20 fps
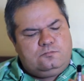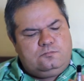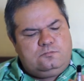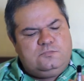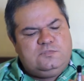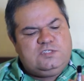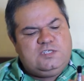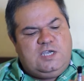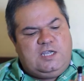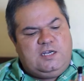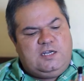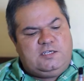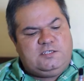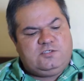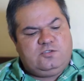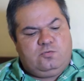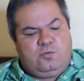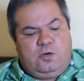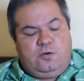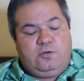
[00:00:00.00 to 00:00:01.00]
It's got a nice
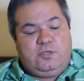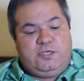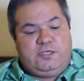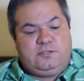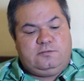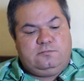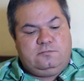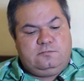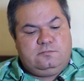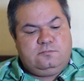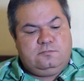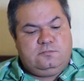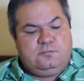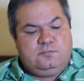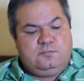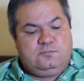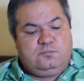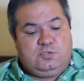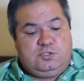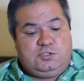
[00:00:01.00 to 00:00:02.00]
throat hit,
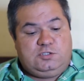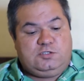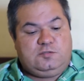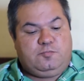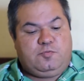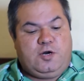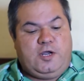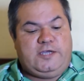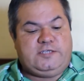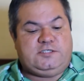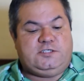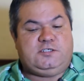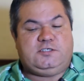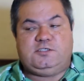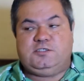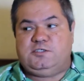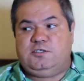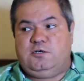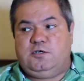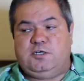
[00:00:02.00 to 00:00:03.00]
which is surprising
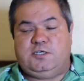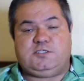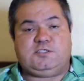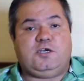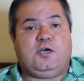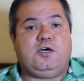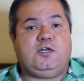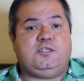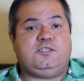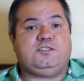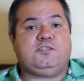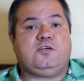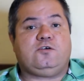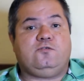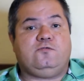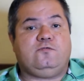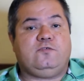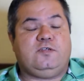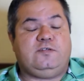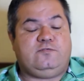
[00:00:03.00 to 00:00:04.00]
considering it's a honeysuckle
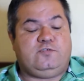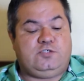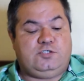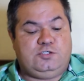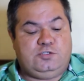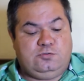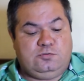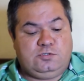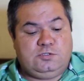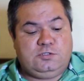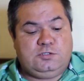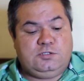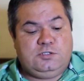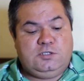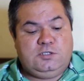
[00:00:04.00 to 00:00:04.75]
flavored juice.